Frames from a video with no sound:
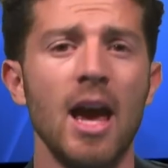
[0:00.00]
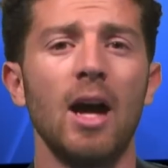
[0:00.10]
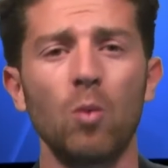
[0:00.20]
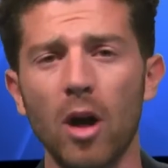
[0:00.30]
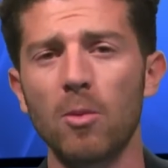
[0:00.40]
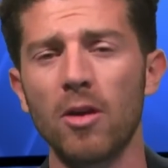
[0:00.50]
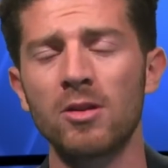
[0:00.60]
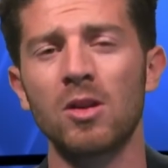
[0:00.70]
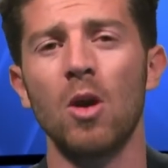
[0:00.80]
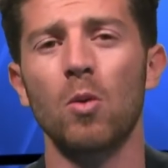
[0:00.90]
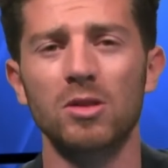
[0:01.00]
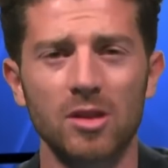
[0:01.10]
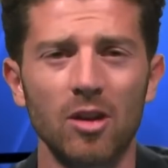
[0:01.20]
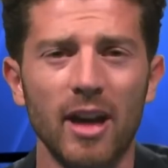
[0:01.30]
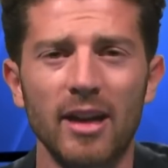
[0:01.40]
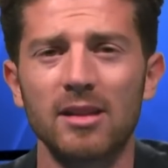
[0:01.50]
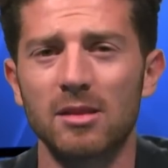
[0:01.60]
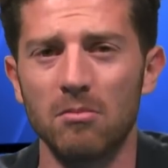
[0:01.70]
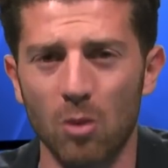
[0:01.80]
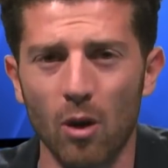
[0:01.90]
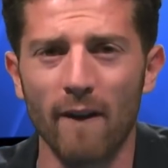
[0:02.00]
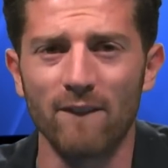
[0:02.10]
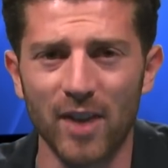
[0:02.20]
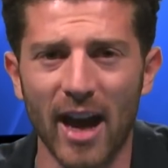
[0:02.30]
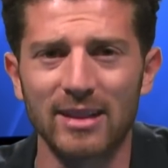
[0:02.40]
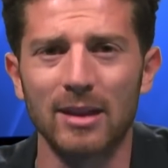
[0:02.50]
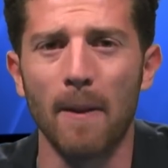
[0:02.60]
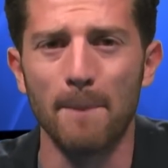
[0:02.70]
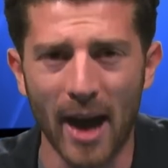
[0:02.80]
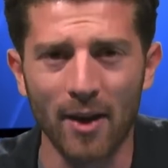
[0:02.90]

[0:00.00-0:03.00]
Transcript: And Warner Brothers, will still getting some more facts about